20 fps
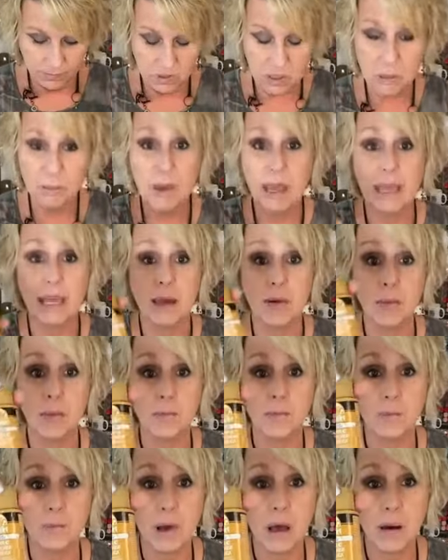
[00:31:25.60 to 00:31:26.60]
to make it
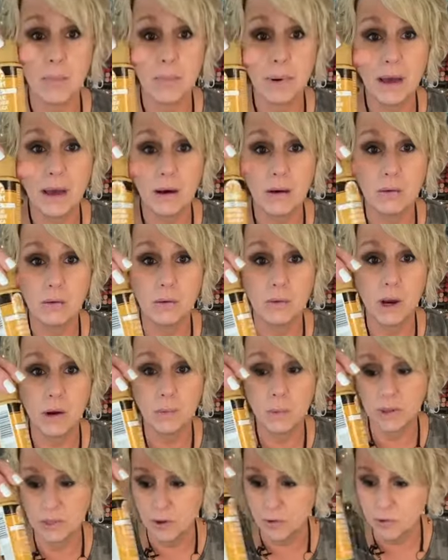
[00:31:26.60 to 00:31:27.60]
pop out
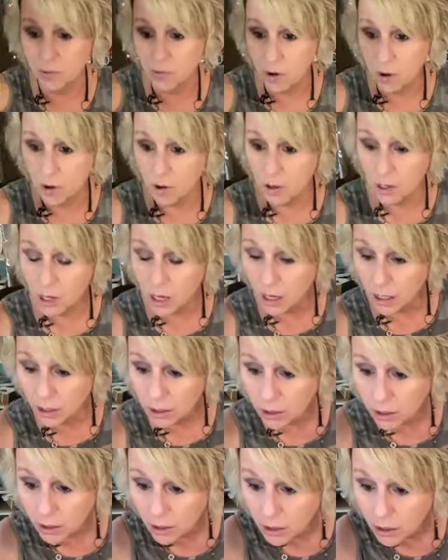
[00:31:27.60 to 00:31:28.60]
with a fall
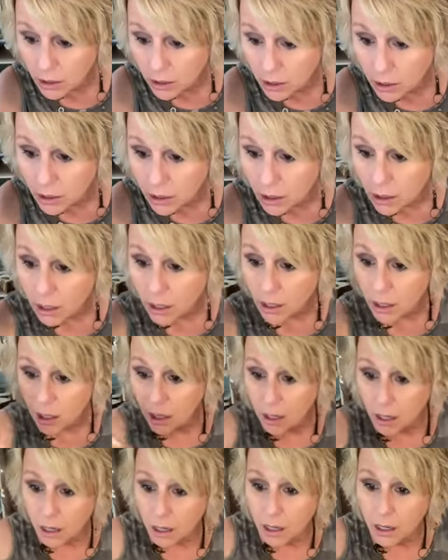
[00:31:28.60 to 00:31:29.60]
color?
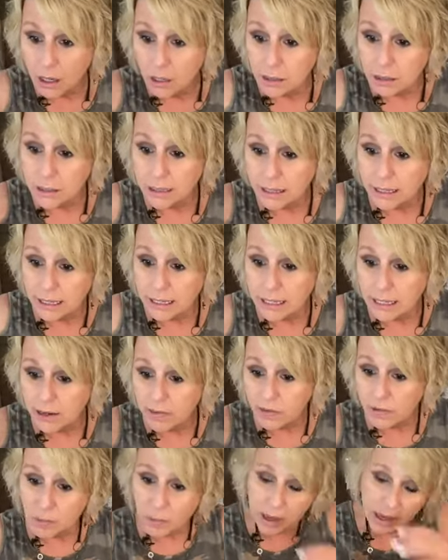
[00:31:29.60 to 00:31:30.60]

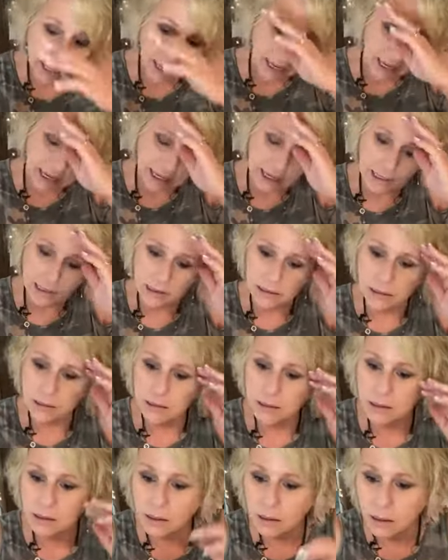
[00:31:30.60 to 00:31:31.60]
Leave, paint,
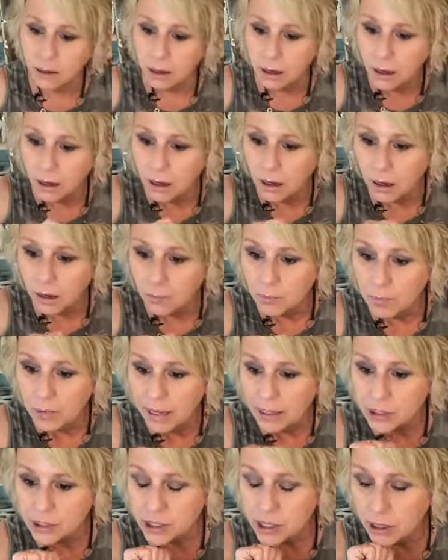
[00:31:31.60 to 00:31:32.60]

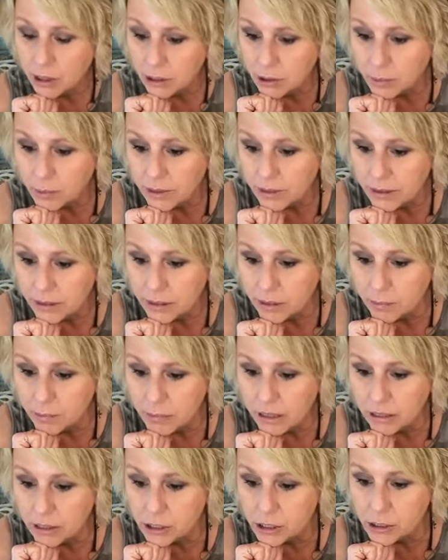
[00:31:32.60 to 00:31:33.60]
match color with the
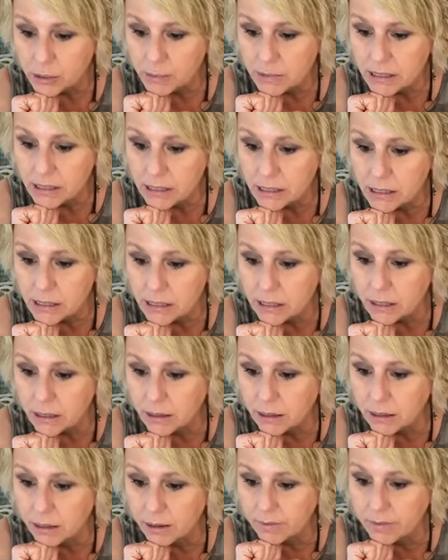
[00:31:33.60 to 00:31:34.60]
embellishments.
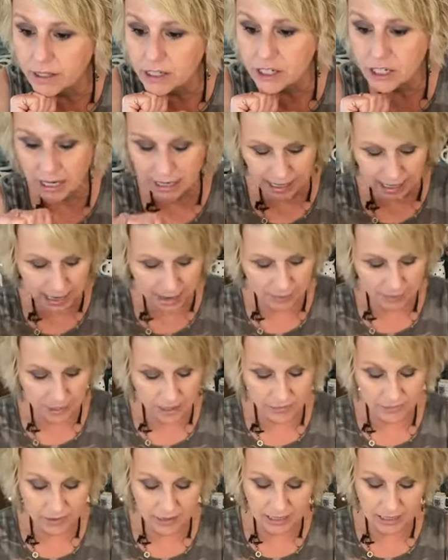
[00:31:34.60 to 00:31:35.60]
Love the check. I'm
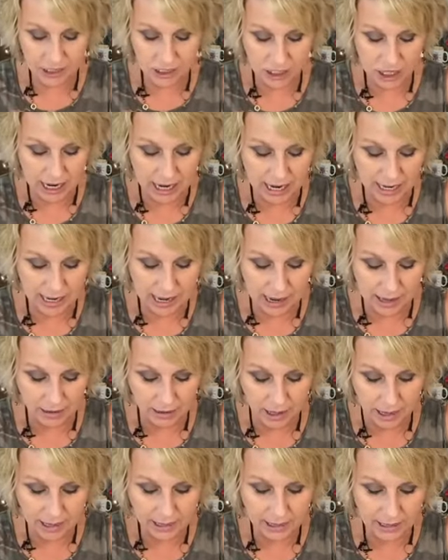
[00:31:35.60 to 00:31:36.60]
loving this check. I
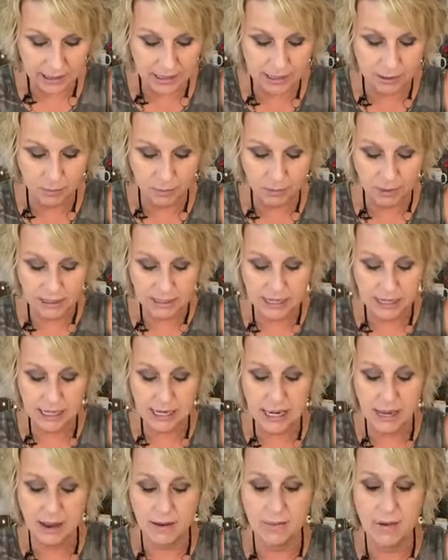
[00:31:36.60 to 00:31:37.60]
like the
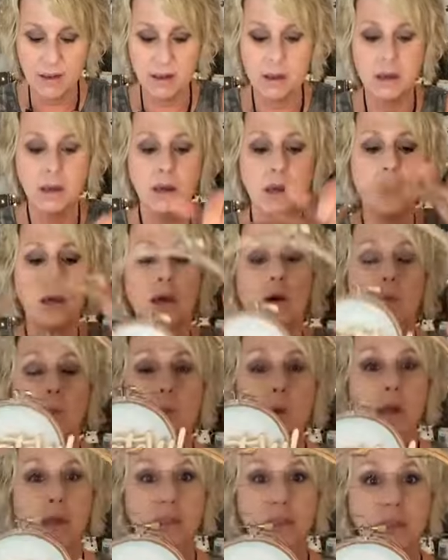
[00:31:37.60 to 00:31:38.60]
simplicity of it
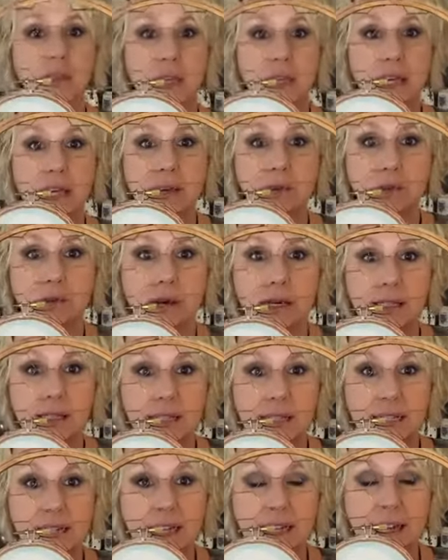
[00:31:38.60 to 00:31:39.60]
with the
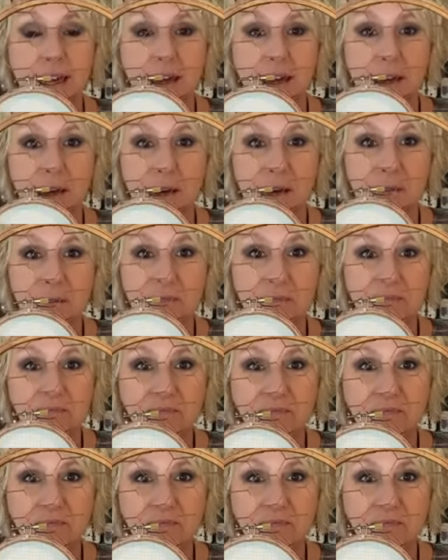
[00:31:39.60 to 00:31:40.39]
rusty um,